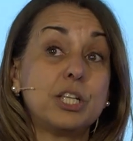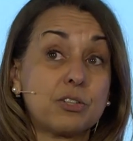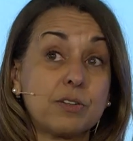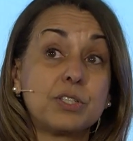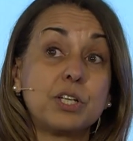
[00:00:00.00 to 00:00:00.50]

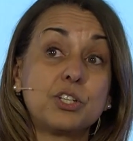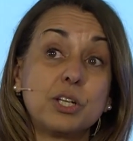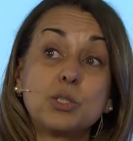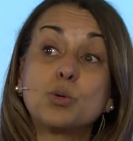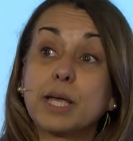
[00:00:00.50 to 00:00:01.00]

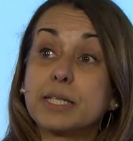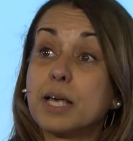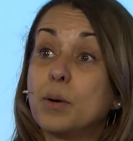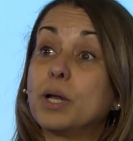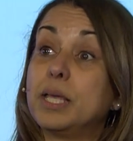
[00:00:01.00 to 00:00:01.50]
transition to cut
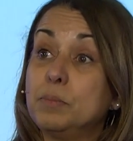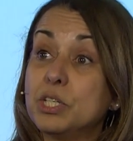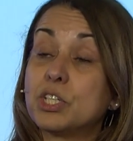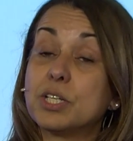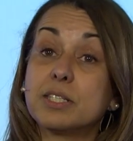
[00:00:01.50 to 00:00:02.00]
our
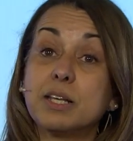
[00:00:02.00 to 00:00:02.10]
emissions.